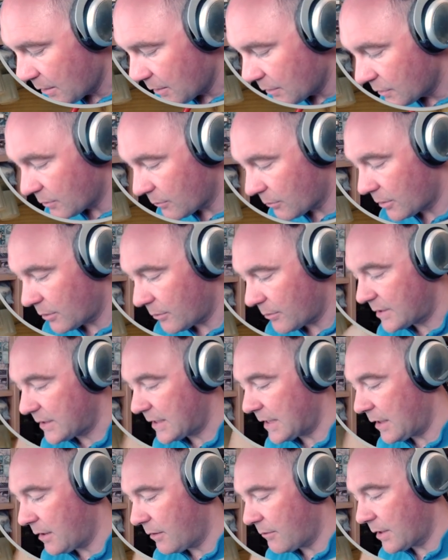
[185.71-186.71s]
So we're going to
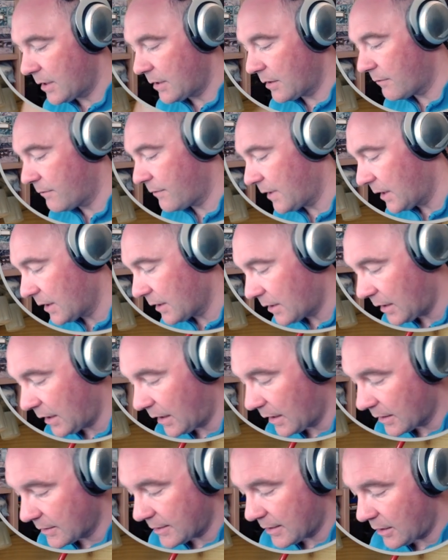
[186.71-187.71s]
attenuate it via the
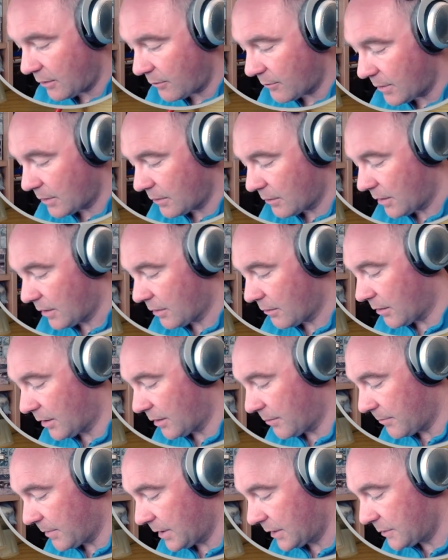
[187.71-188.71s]
attenuator here
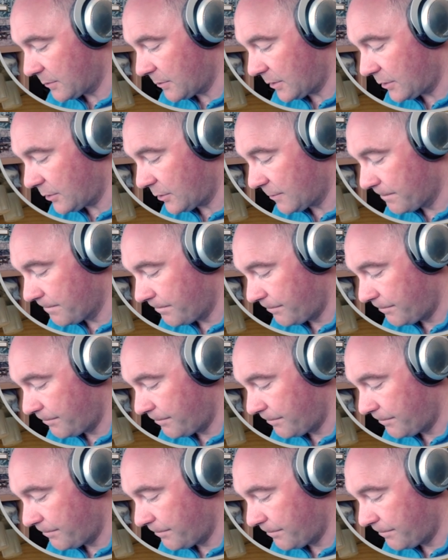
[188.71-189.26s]
in Mix Switch.